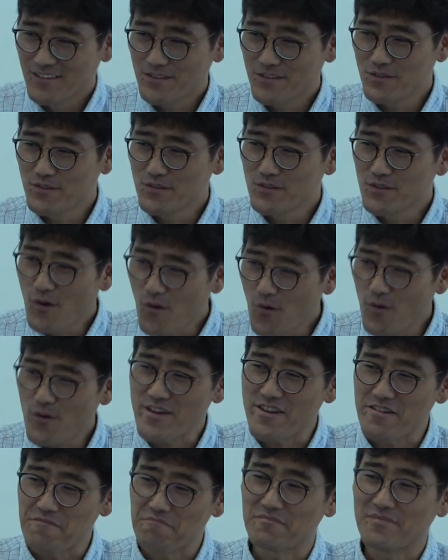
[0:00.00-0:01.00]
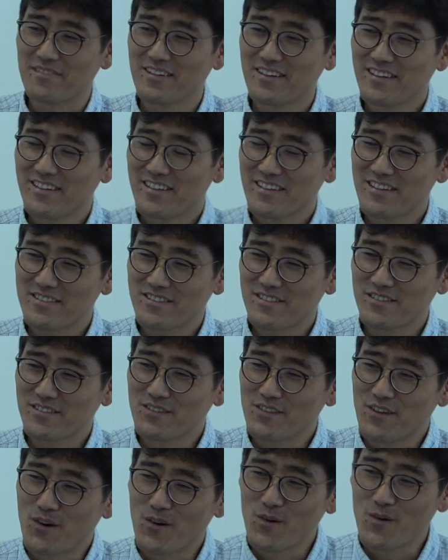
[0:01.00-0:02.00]
to know Him is to
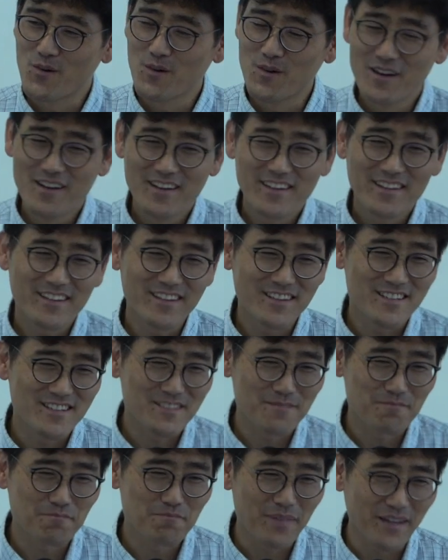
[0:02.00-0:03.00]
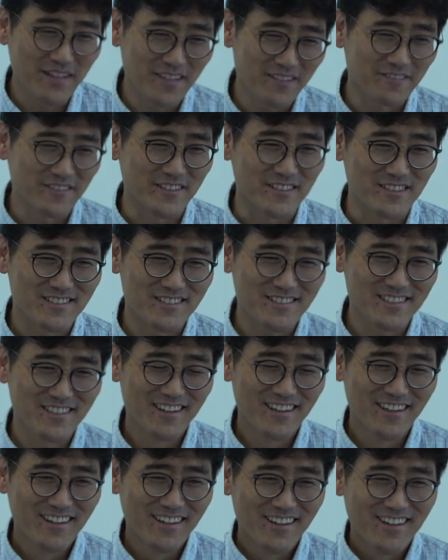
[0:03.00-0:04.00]
know His benefits.
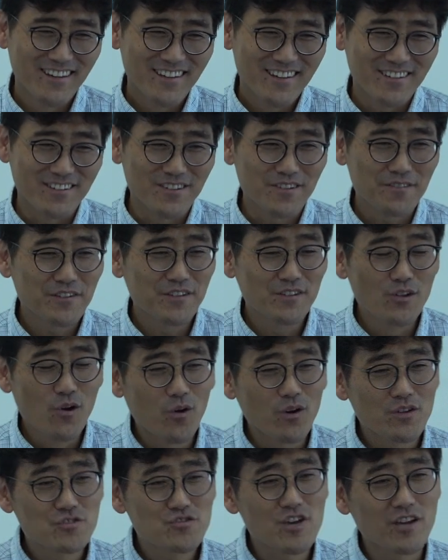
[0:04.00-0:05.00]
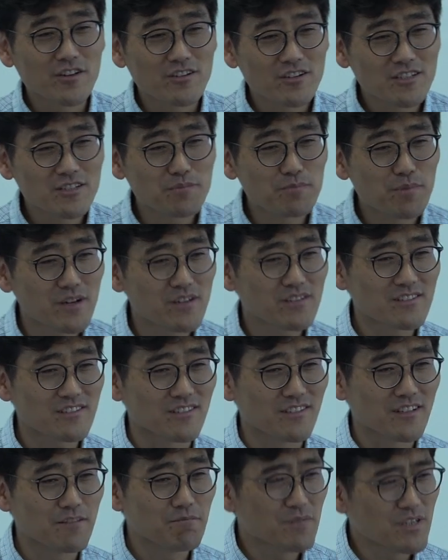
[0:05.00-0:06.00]
You know, if you know a generous
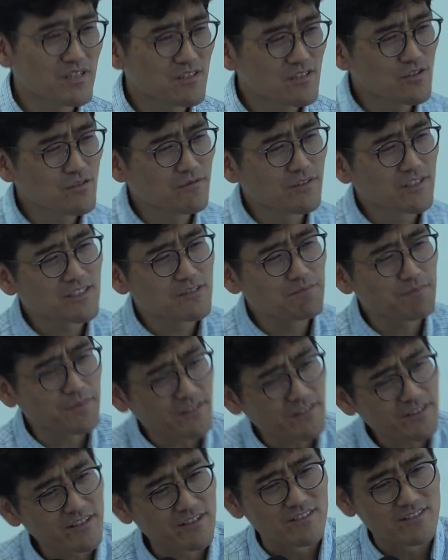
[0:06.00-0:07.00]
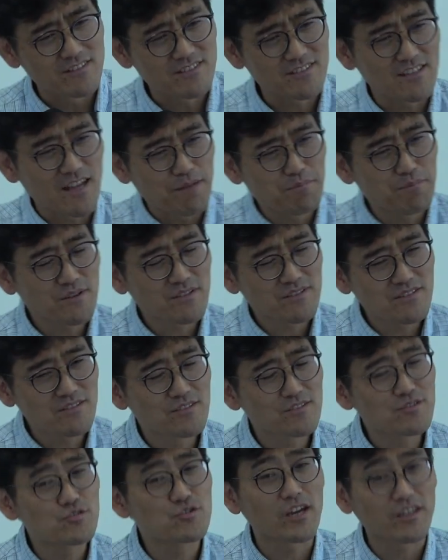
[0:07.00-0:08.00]
person, it means you've experienced that
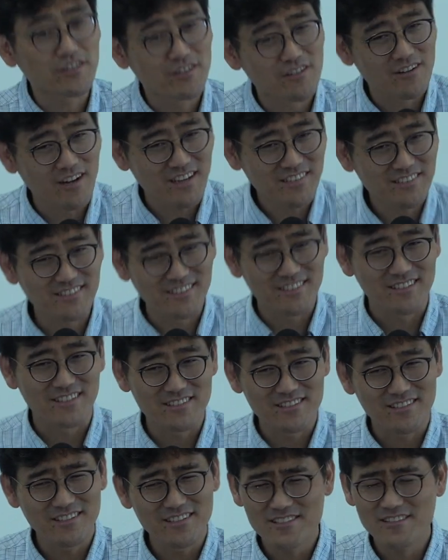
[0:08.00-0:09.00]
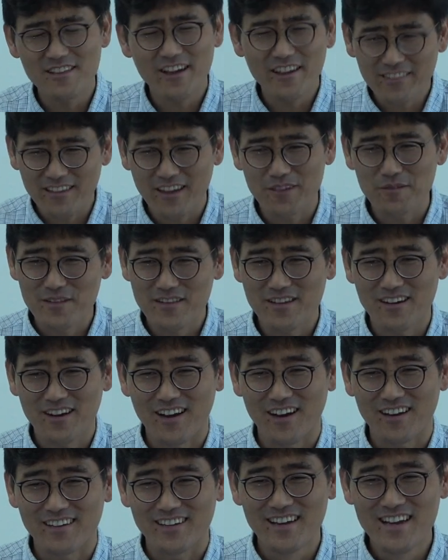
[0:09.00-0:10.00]
person's generosity. It's like that with
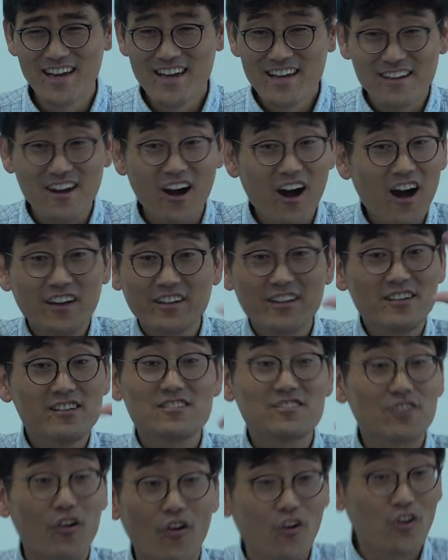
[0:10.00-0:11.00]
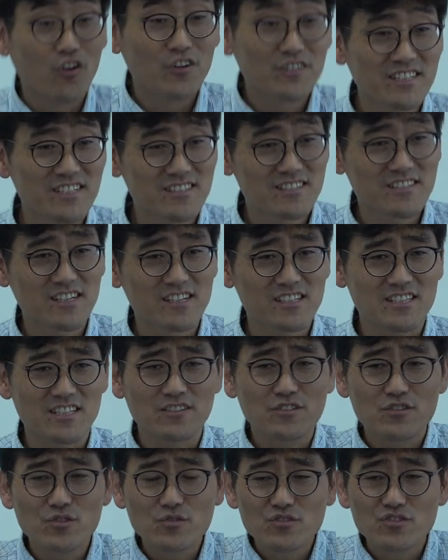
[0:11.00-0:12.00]
God. God is all these things,
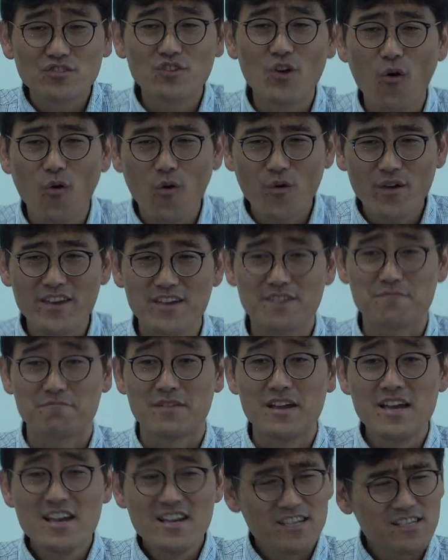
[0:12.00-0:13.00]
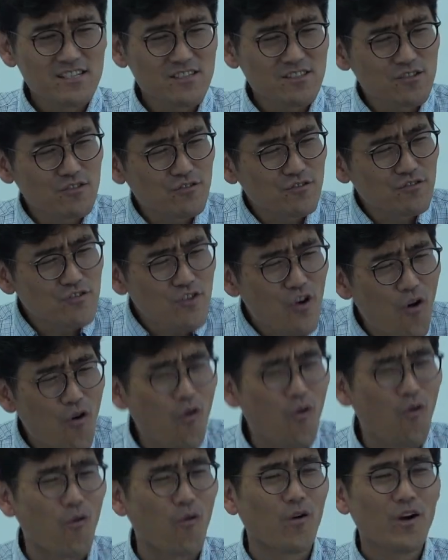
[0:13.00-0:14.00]
and to know Him is to
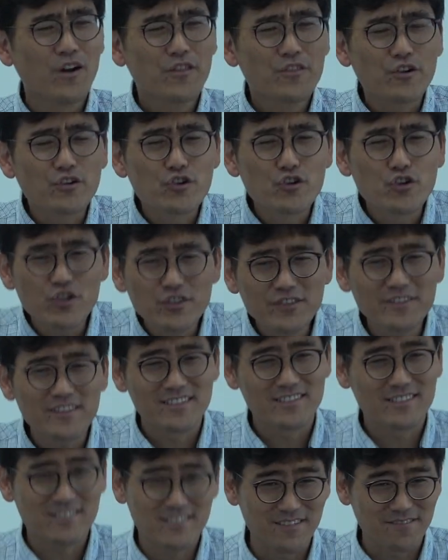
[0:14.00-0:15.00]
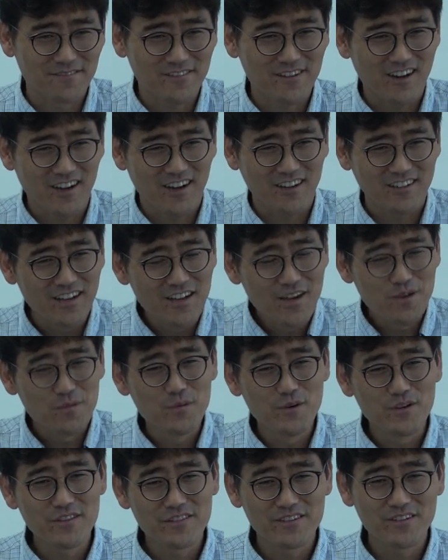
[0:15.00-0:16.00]
know the goodness of God
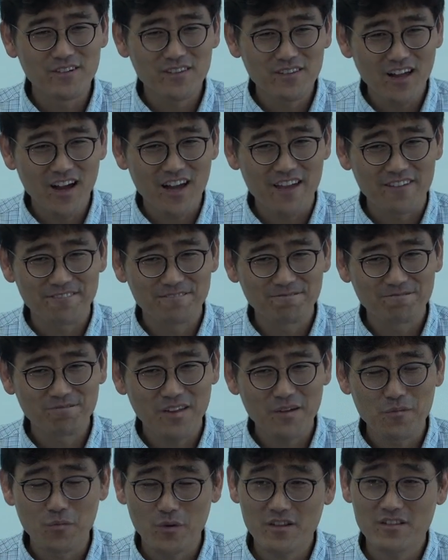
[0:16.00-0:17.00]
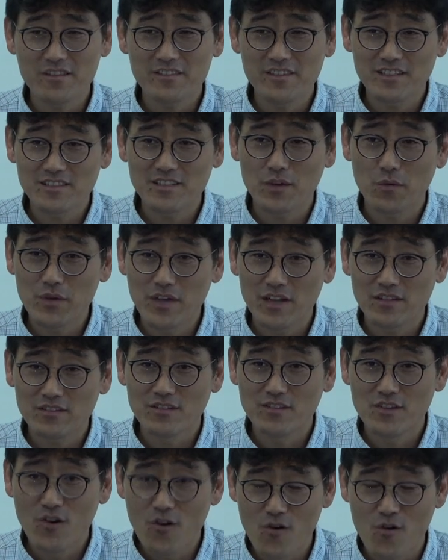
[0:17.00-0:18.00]
with your life. And one of the things that we get
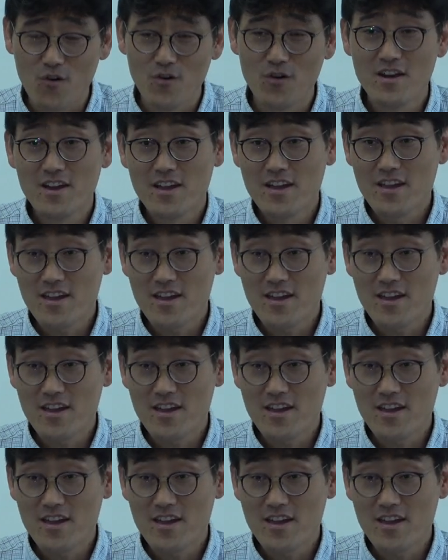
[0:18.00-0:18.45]
to know